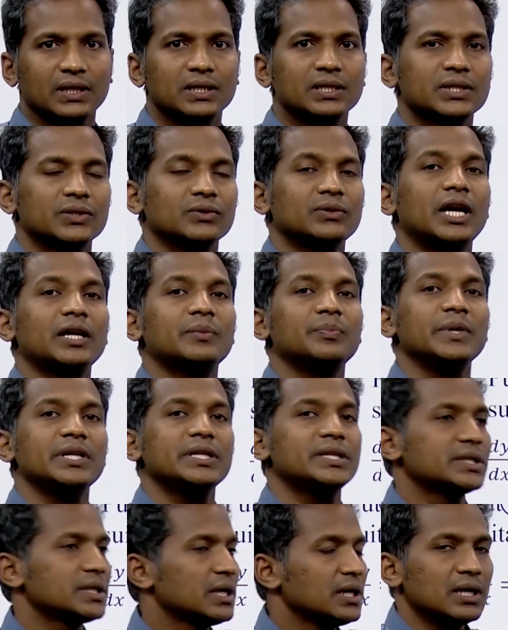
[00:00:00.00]
So, that
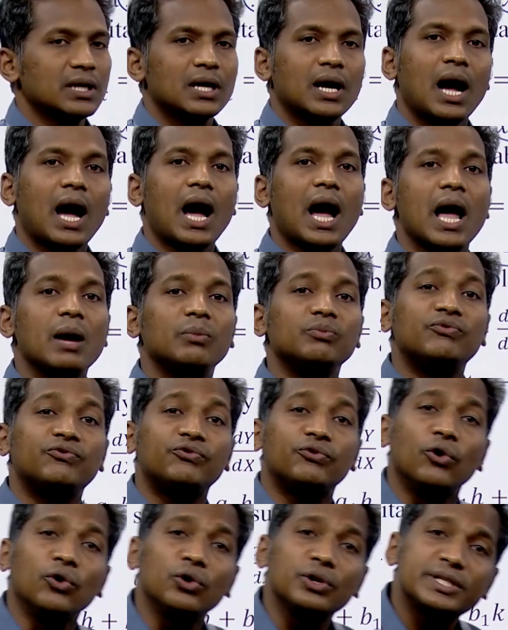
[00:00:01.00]
means I am
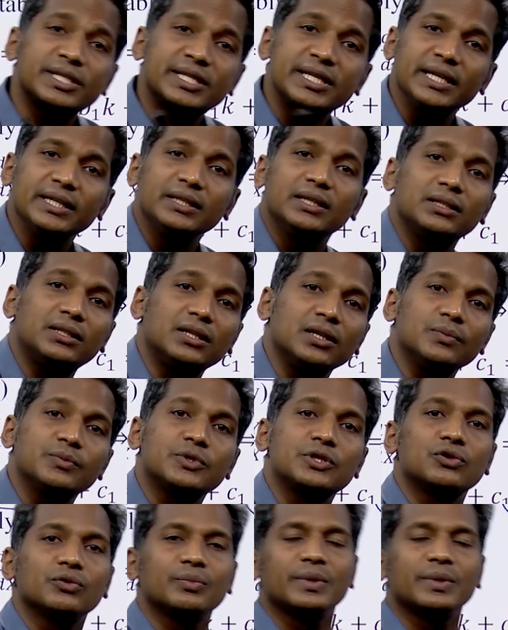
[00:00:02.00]
forcing the terms to